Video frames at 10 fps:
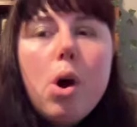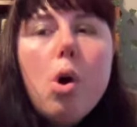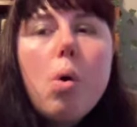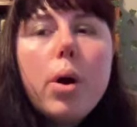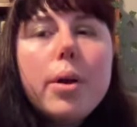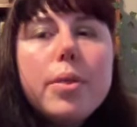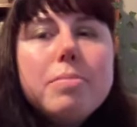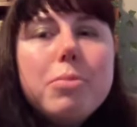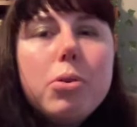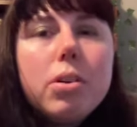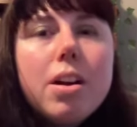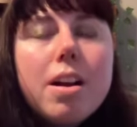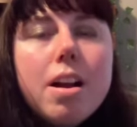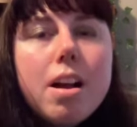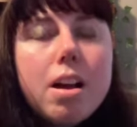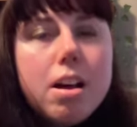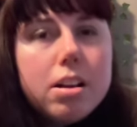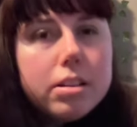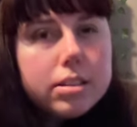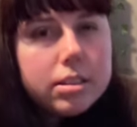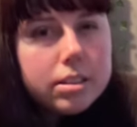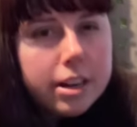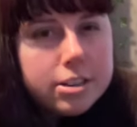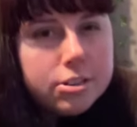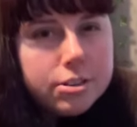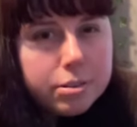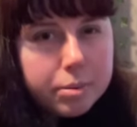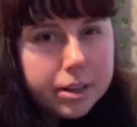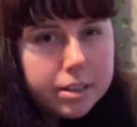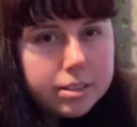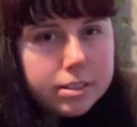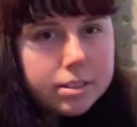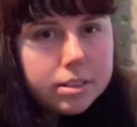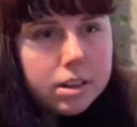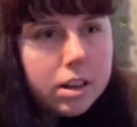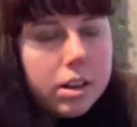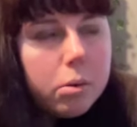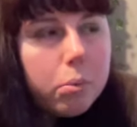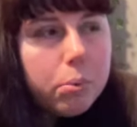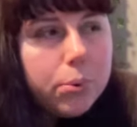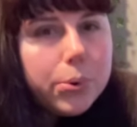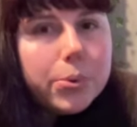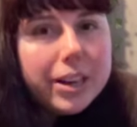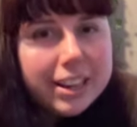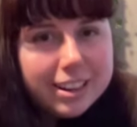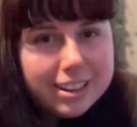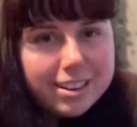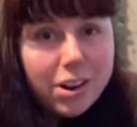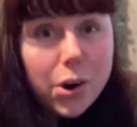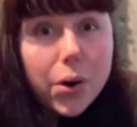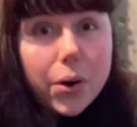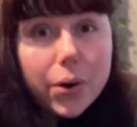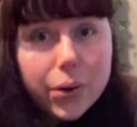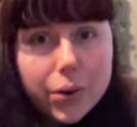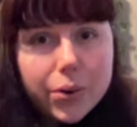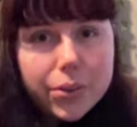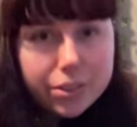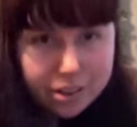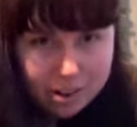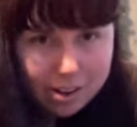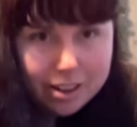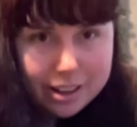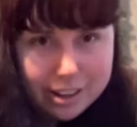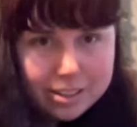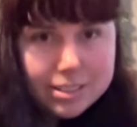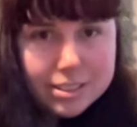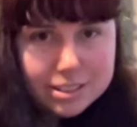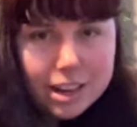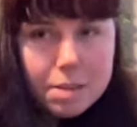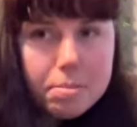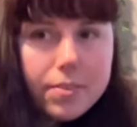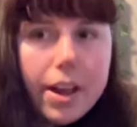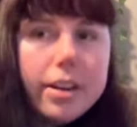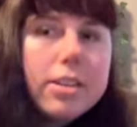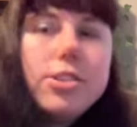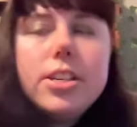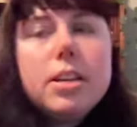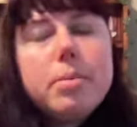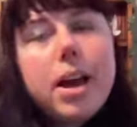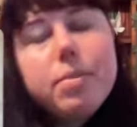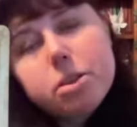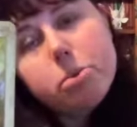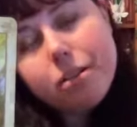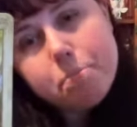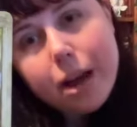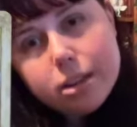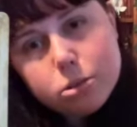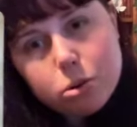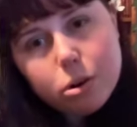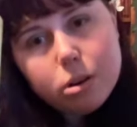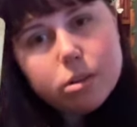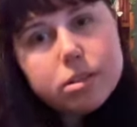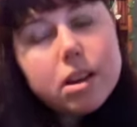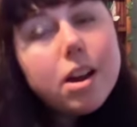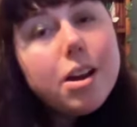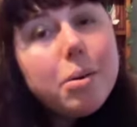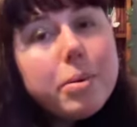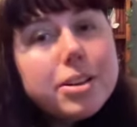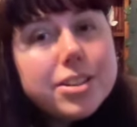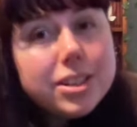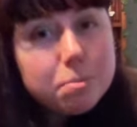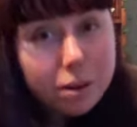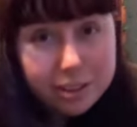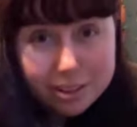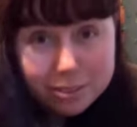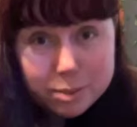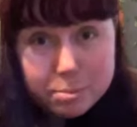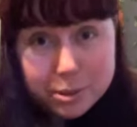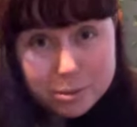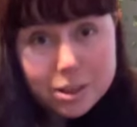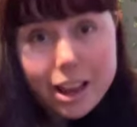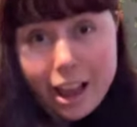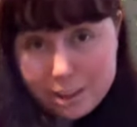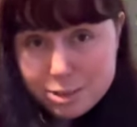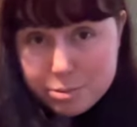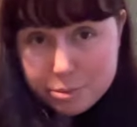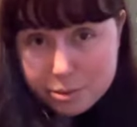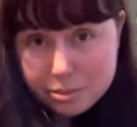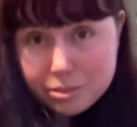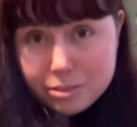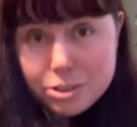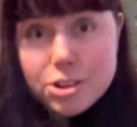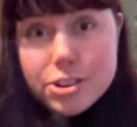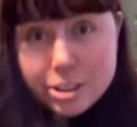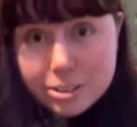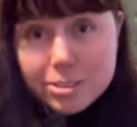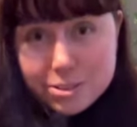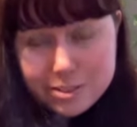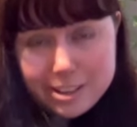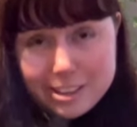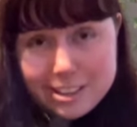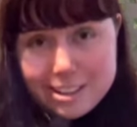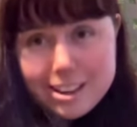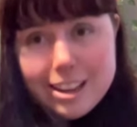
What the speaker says: or the more sensuous, rooted, earth goddess type of energy that we have with Queen of Pentacles, where she's probably going to produce actual children.